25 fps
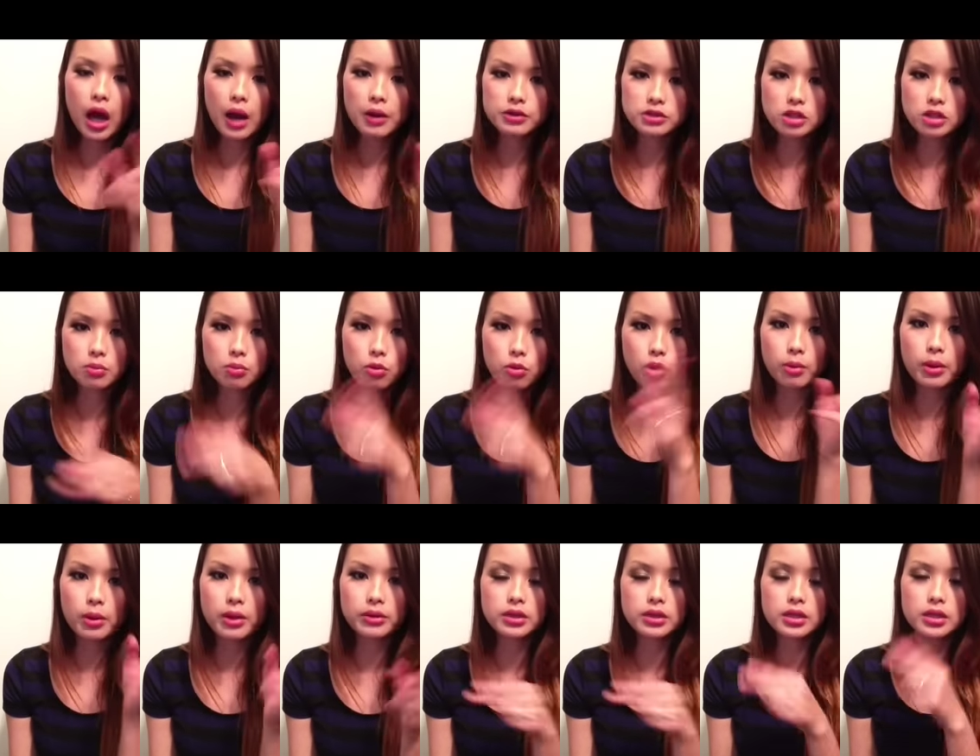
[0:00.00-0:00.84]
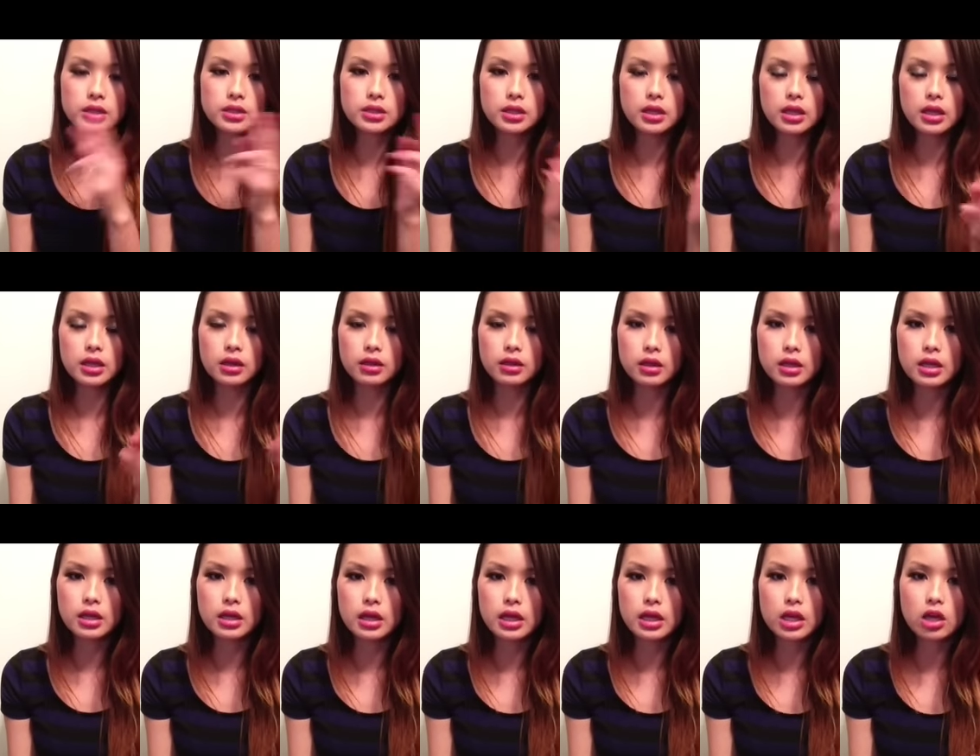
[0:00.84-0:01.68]
i'll talk more about this in
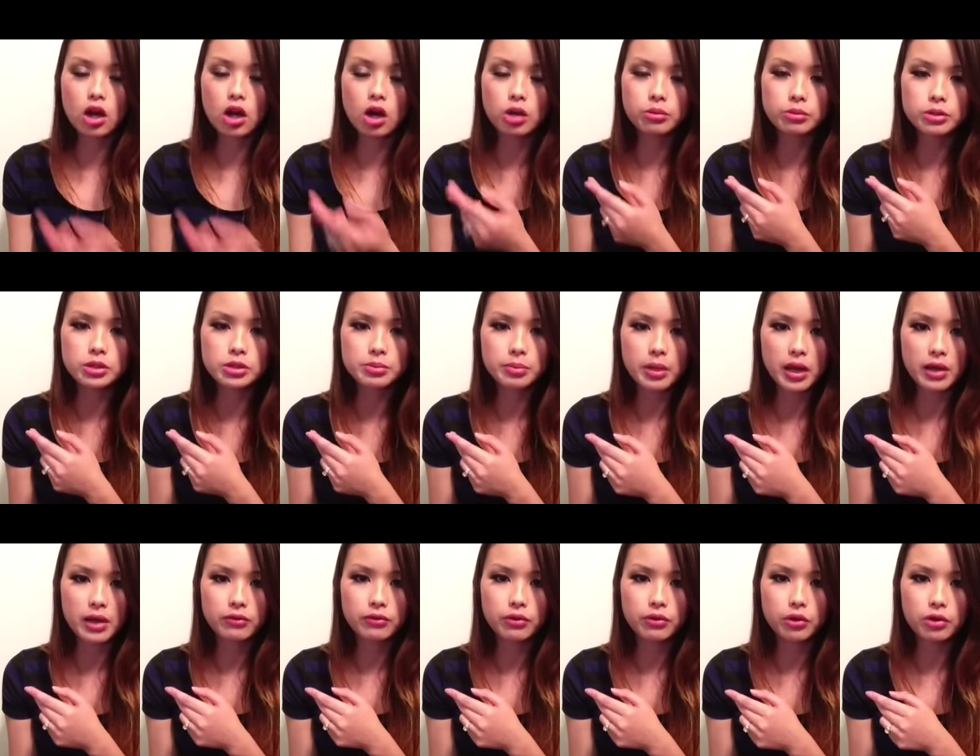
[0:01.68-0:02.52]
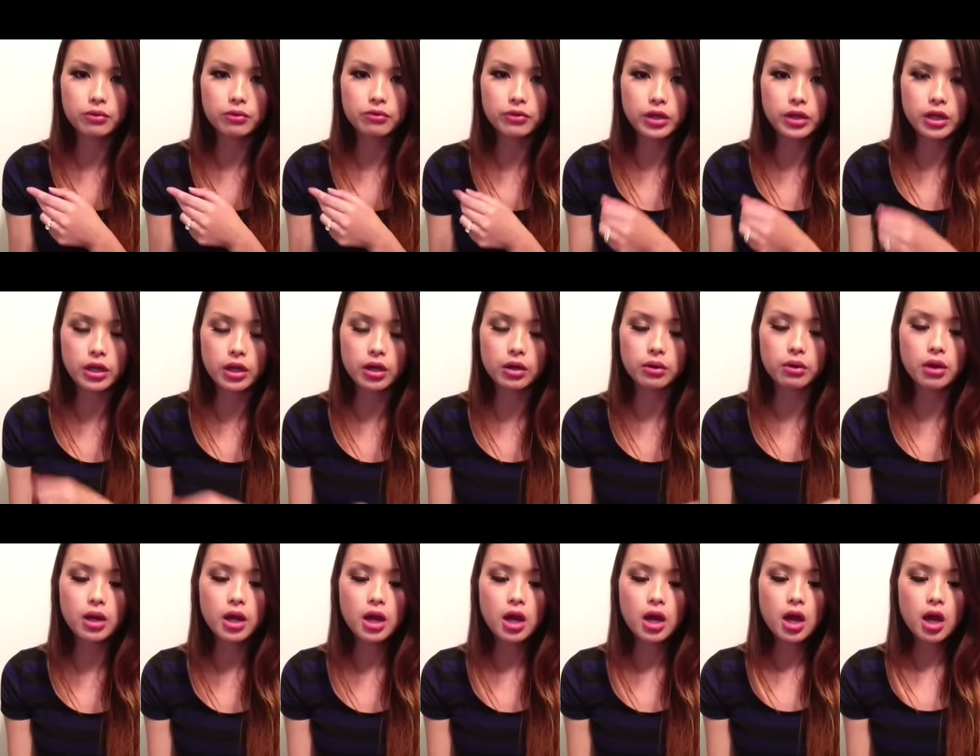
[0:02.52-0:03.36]
the e-commerce platform video